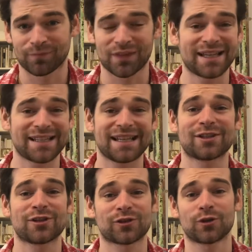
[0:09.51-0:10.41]
This is
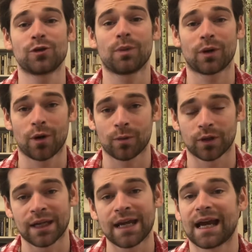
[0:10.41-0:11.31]
super
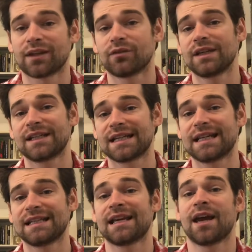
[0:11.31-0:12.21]
common, and the reason
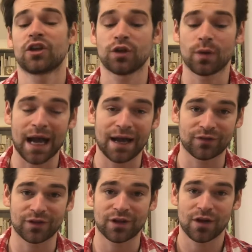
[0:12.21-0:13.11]
is you
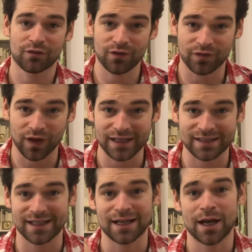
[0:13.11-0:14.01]
haven't
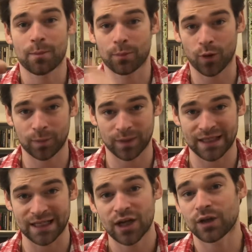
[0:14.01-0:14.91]
revised it properly.